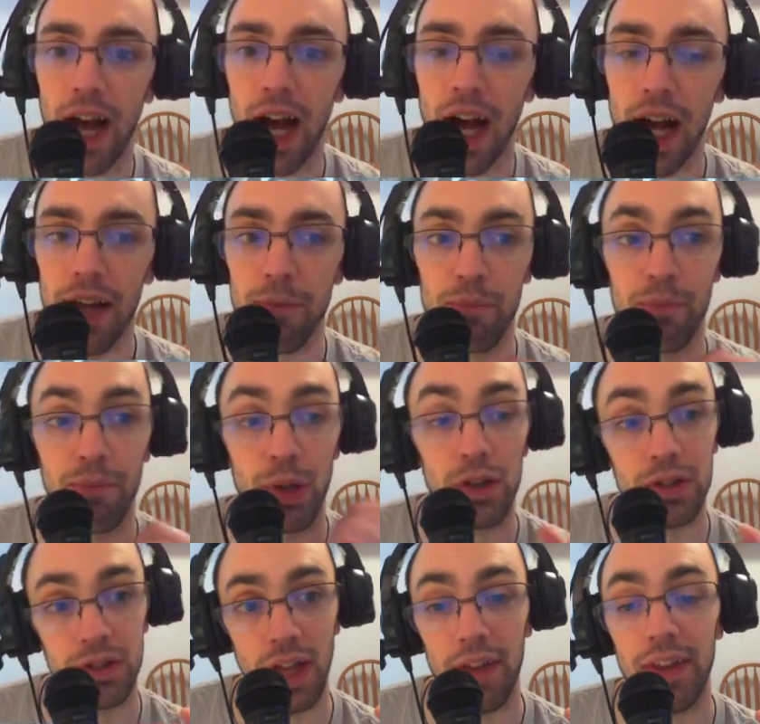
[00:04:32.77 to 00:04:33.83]
I
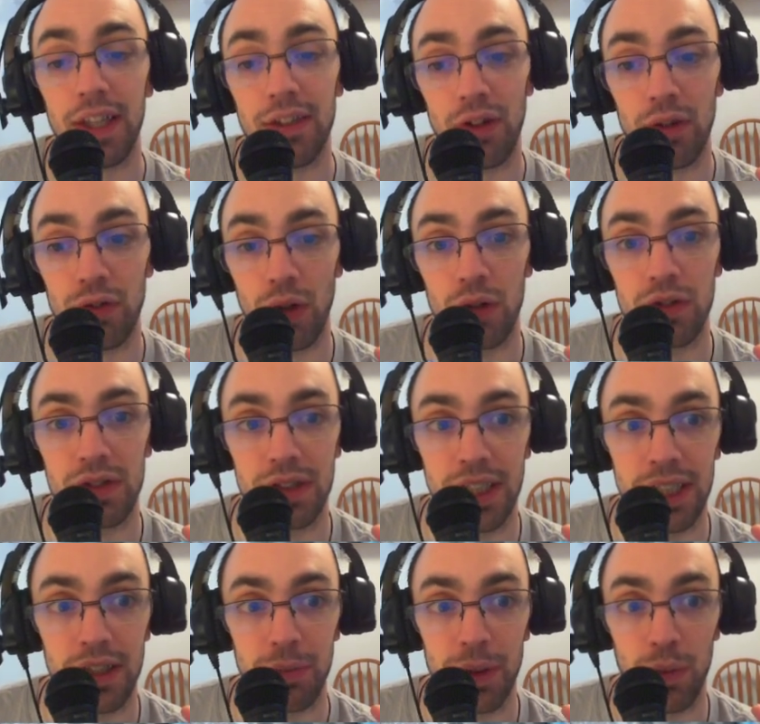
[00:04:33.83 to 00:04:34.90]
personally, I think some drones
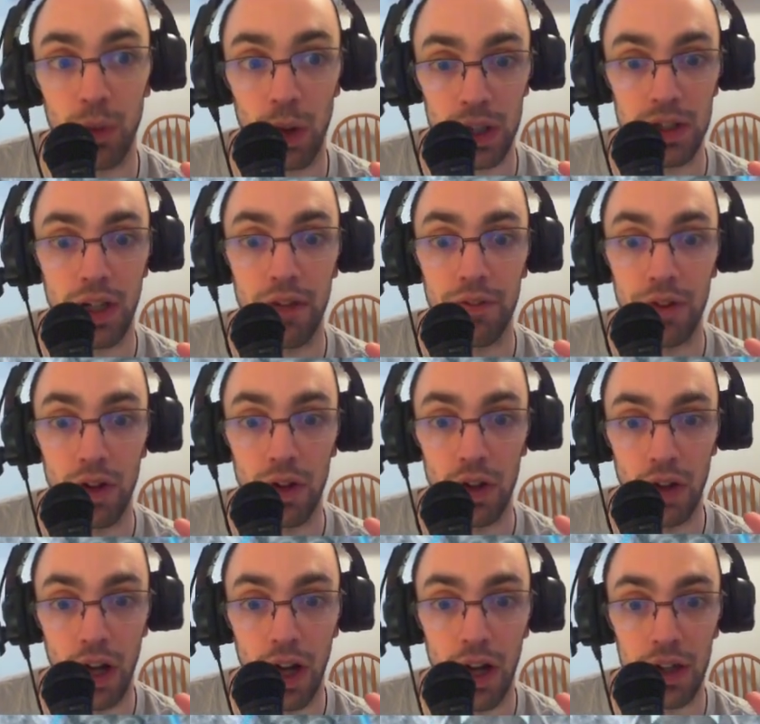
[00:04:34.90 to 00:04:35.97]
need to be worked on for a
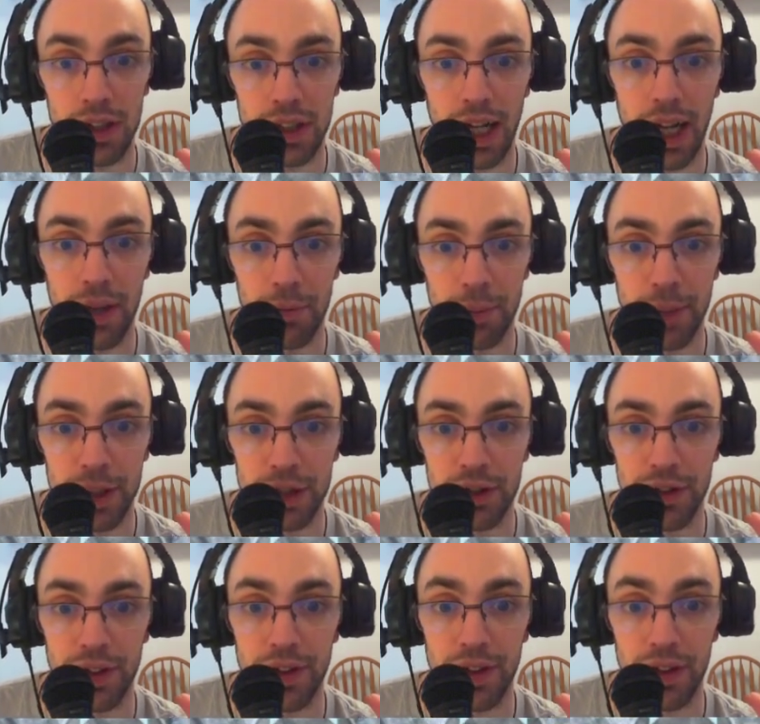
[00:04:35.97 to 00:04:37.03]
long time to make
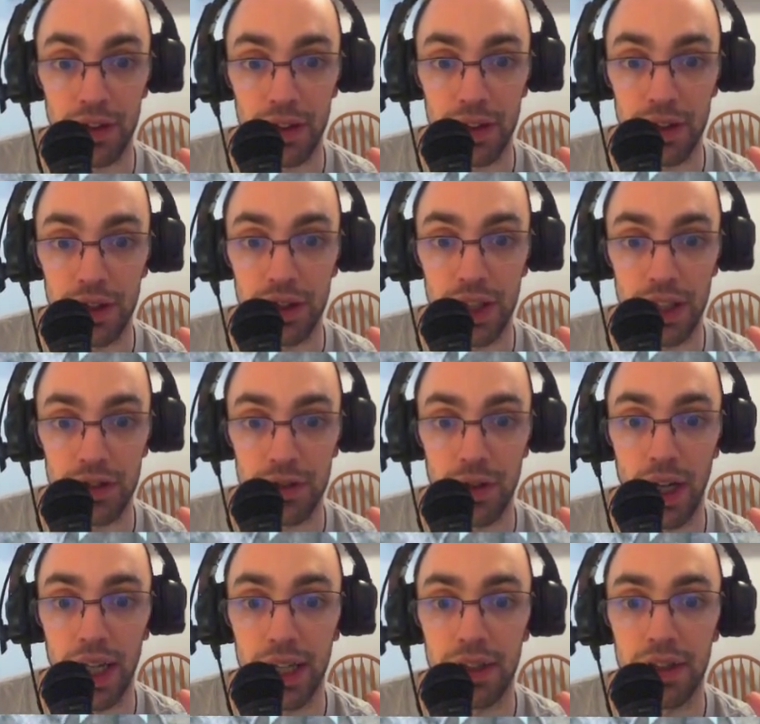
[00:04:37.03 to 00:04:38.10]
sure that they're just
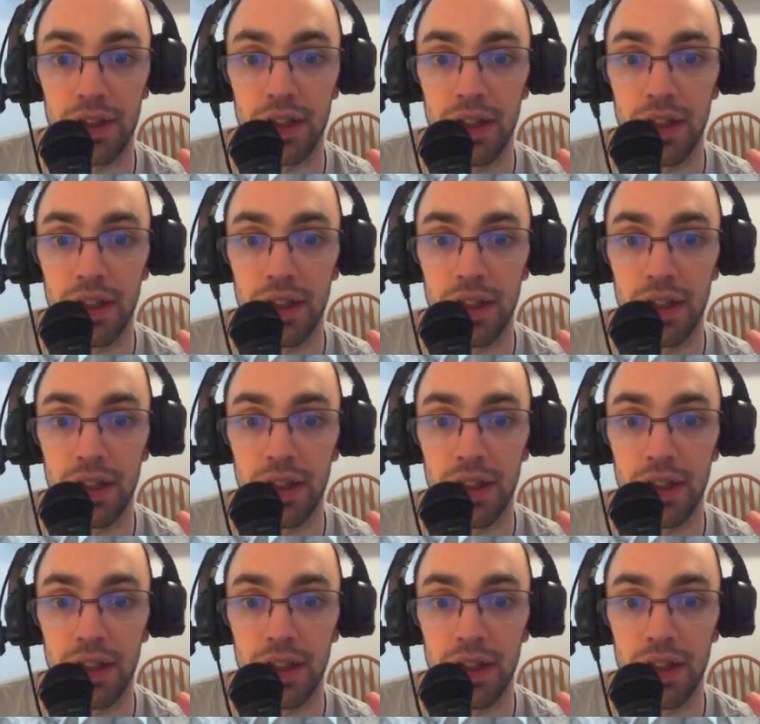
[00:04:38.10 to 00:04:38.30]
right.